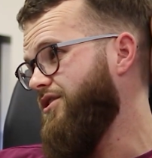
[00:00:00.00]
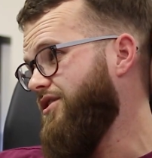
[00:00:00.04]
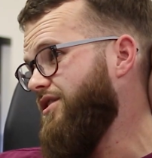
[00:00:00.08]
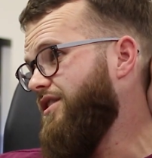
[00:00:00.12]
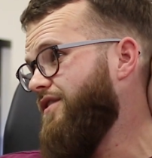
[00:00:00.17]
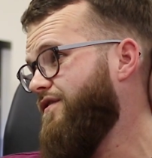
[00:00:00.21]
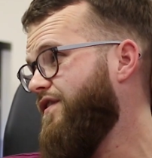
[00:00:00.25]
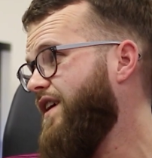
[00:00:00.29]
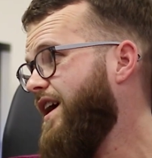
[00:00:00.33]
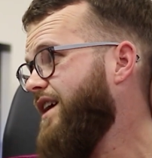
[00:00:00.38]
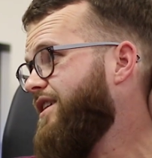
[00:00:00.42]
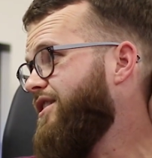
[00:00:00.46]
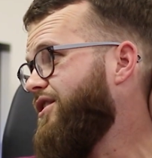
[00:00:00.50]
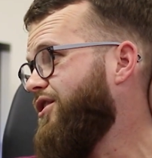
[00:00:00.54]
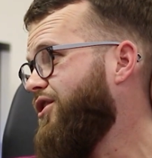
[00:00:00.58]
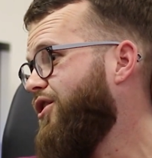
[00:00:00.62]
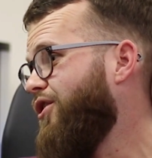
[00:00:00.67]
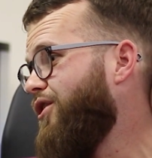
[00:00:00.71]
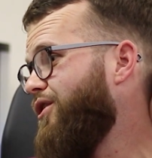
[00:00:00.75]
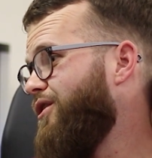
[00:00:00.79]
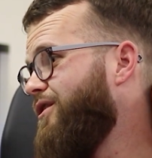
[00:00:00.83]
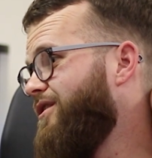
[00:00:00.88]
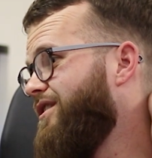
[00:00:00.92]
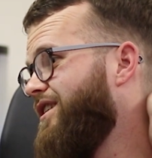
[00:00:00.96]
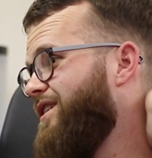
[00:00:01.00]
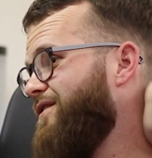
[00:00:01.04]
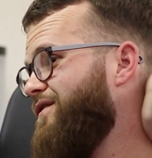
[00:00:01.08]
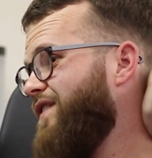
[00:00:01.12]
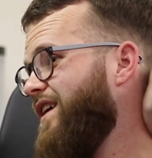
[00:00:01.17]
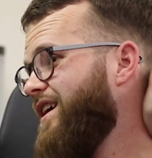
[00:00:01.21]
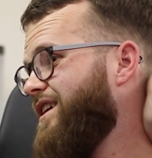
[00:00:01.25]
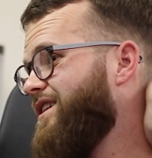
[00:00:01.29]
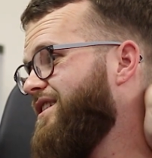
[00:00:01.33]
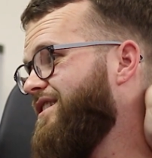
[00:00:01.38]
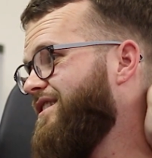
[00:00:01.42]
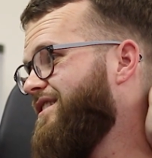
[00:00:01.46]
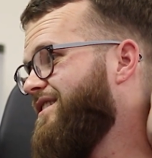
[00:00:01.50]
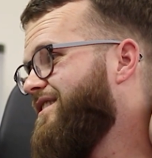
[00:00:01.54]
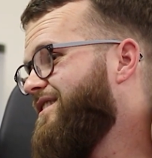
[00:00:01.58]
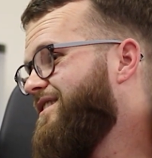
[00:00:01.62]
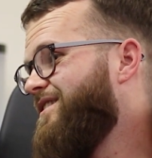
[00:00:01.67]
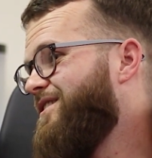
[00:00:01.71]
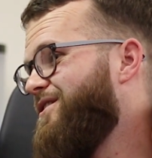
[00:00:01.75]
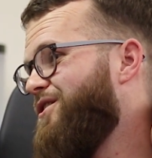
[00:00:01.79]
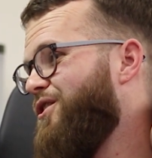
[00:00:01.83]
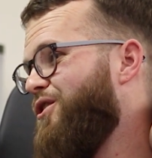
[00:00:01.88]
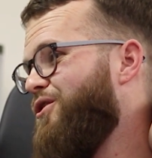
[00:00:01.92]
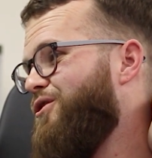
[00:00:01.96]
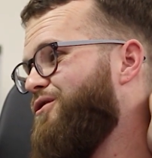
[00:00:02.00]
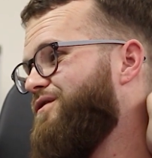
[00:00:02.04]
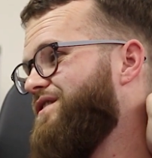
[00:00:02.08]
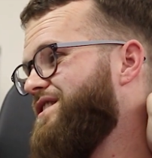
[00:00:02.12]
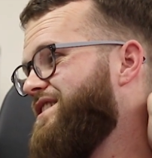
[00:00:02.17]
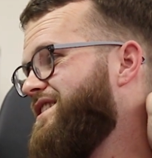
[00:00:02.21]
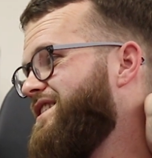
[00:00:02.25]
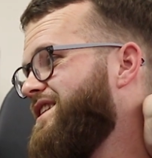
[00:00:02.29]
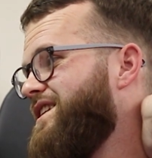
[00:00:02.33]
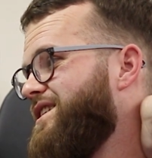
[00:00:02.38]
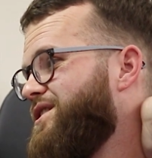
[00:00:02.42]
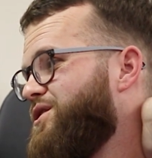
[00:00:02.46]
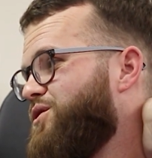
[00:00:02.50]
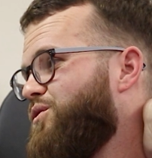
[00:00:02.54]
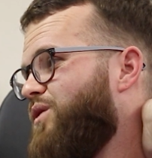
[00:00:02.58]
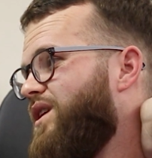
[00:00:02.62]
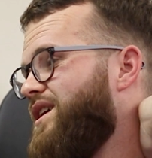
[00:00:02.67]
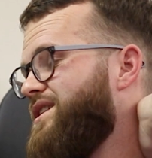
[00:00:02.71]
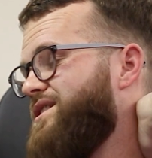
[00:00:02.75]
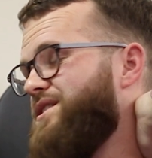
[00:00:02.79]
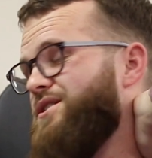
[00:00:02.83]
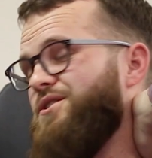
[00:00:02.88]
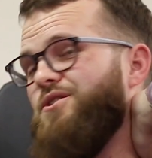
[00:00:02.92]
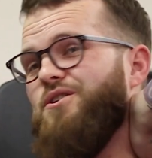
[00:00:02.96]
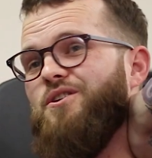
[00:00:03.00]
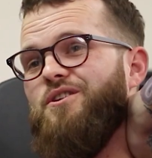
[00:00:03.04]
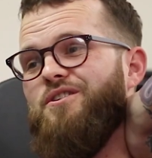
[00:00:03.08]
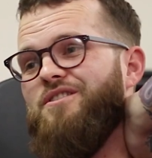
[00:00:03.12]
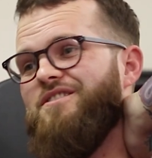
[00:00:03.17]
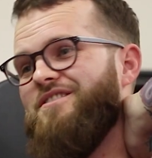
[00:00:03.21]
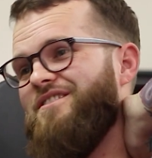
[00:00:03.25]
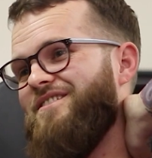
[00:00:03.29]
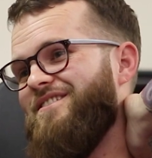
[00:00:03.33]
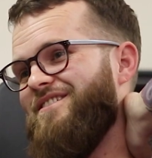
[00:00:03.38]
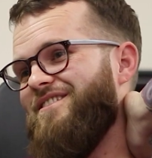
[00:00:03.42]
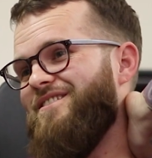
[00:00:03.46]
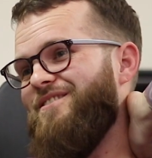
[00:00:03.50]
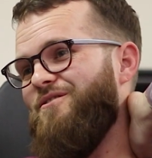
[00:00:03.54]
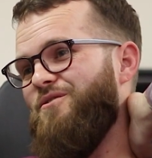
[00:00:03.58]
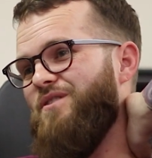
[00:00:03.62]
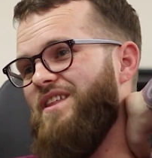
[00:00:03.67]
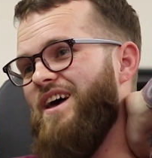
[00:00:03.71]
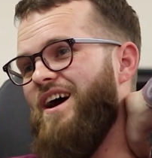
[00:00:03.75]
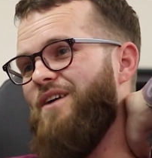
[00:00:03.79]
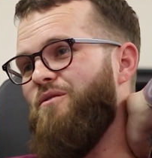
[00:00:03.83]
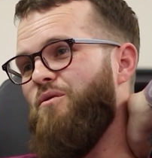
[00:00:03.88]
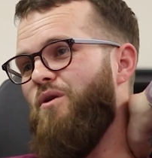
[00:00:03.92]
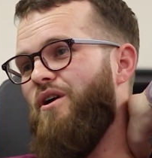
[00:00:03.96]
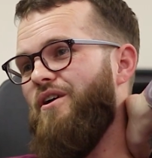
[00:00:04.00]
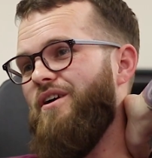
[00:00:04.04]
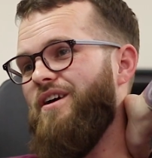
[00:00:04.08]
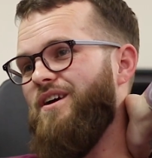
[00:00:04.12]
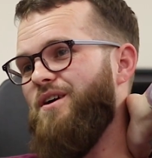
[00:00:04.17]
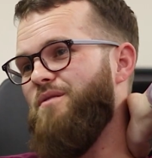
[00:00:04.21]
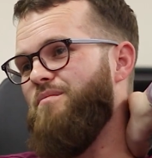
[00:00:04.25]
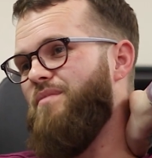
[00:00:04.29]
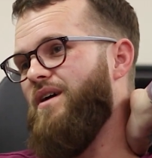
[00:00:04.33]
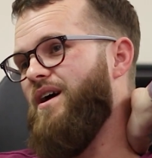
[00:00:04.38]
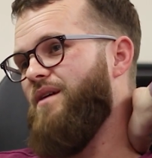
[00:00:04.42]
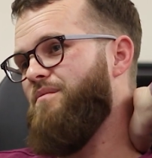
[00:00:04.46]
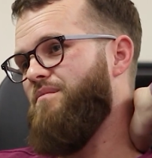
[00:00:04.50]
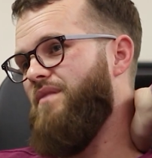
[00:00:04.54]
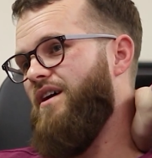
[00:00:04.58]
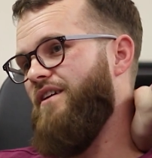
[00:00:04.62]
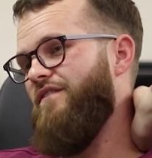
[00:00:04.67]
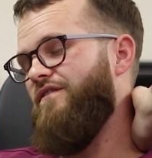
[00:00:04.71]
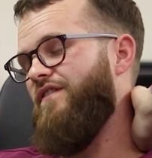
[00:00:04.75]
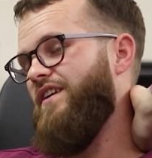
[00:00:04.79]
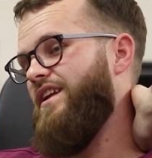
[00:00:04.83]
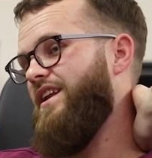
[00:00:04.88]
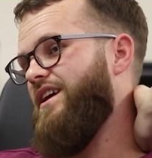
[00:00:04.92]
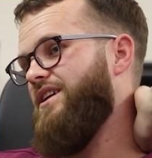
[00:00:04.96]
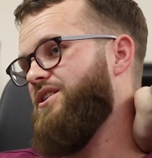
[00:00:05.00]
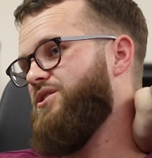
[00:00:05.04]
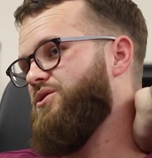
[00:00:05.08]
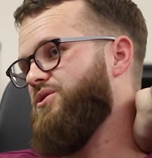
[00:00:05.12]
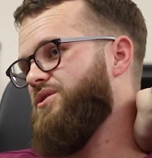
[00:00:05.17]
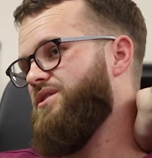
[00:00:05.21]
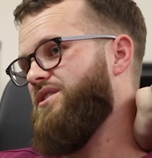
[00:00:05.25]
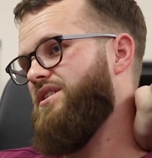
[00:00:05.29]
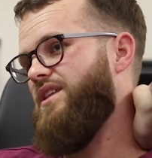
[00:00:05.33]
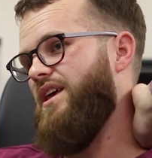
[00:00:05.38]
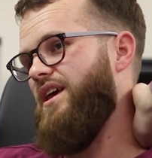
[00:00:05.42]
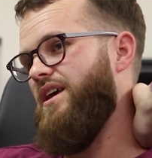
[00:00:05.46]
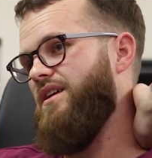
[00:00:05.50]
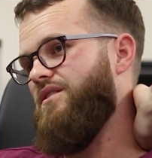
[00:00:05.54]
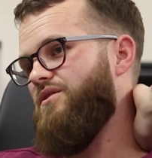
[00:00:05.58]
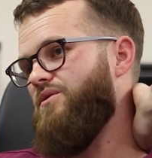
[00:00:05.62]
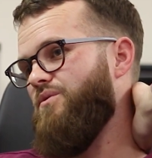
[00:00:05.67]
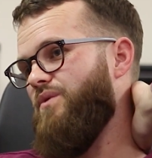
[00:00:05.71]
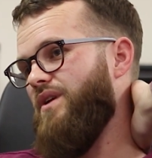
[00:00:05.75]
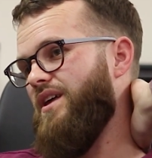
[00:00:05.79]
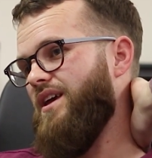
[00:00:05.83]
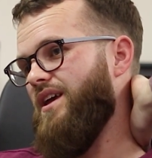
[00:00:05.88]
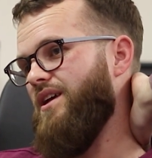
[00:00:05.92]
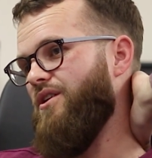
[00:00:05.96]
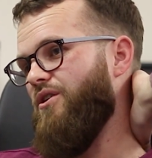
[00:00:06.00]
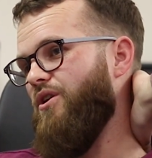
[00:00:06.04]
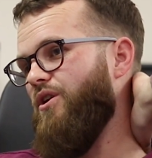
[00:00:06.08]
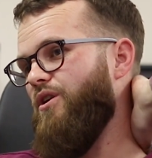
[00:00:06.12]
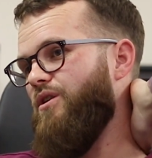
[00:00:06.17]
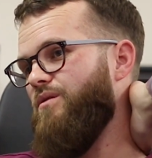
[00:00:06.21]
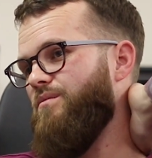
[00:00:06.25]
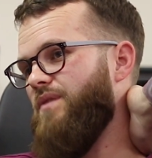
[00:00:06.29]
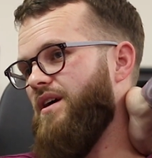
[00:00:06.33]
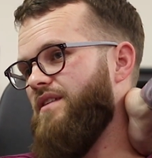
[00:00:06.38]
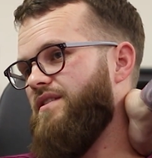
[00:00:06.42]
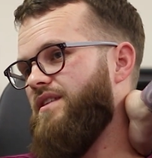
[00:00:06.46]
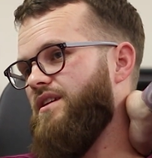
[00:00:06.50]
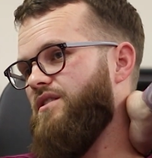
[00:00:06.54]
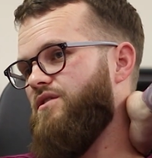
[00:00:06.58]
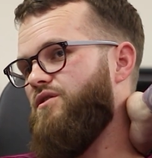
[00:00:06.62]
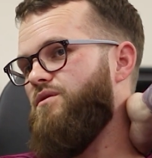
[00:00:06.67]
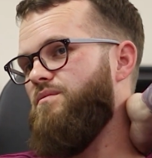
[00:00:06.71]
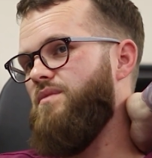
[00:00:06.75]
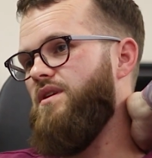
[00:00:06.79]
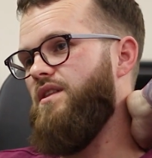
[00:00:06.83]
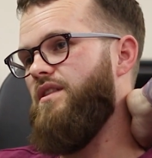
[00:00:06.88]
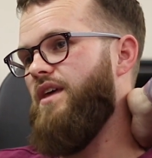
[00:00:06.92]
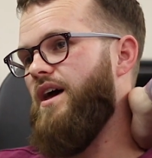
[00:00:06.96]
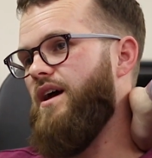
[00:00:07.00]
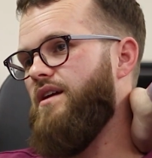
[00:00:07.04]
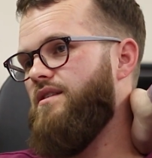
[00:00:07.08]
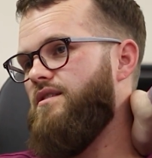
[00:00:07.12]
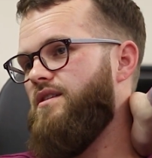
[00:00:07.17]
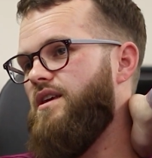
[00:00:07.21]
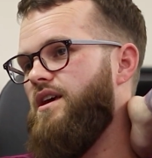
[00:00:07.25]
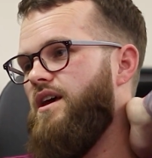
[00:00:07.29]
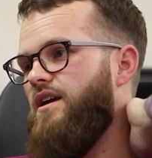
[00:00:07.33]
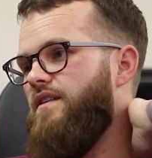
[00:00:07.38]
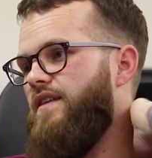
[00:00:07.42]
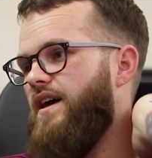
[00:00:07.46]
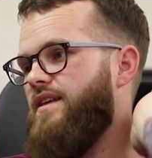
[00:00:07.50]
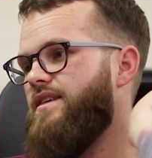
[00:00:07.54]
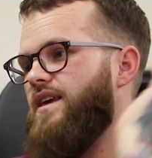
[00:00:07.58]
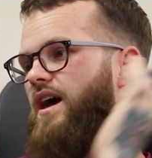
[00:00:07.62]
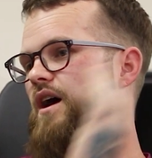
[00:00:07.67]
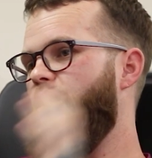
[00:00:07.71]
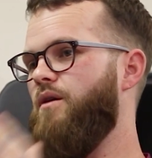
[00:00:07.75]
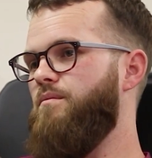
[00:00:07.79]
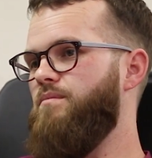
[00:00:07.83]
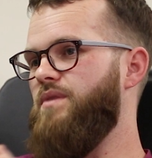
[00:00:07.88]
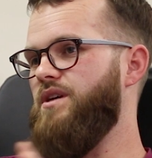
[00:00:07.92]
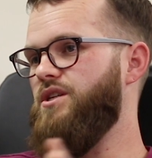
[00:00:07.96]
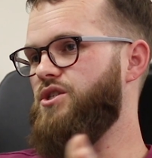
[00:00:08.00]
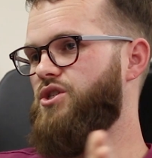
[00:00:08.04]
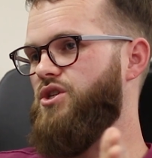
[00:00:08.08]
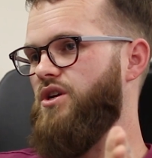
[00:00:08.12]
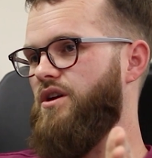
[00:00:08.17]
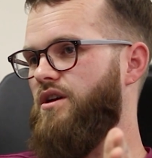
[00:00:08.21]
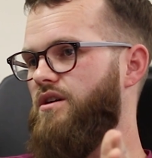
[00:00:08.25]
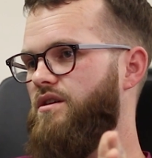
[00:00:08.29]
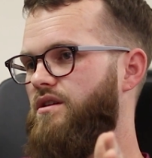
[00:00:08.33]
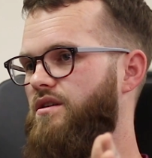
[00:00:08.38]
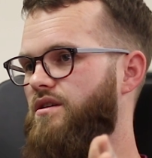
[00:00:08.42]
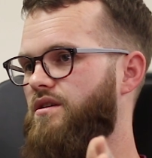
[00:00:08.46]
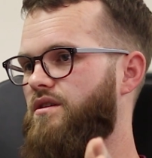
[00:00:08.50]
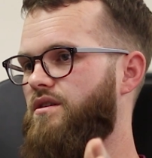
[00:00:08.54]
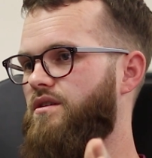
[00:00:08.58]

dude! If I can go, if I can go overseas twice a year, without worrying about my financial state when I get home. I think to me that's that's how I measure